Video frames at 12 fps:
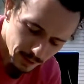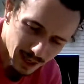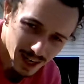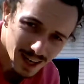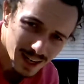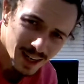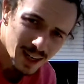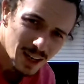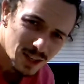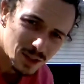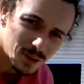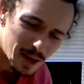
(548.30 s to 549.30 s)
okay?
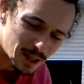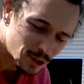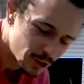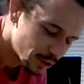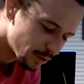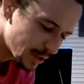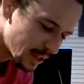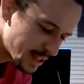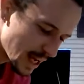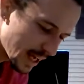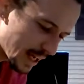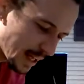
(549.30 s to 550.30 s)
So make sure you're really
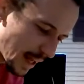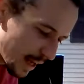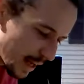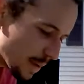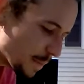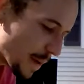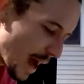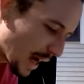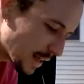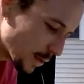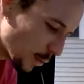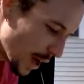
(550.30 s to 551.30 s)
taking that
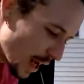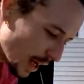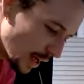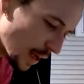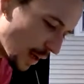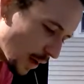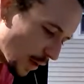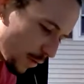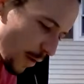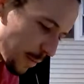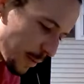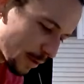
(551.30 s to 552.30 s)
impact away
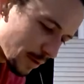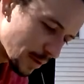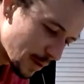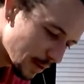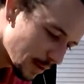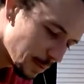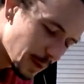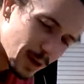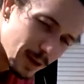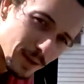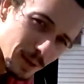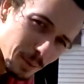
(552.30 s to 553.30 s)
from
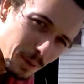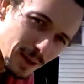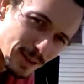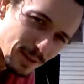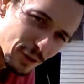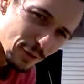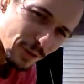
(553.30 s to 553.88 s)
the balls of your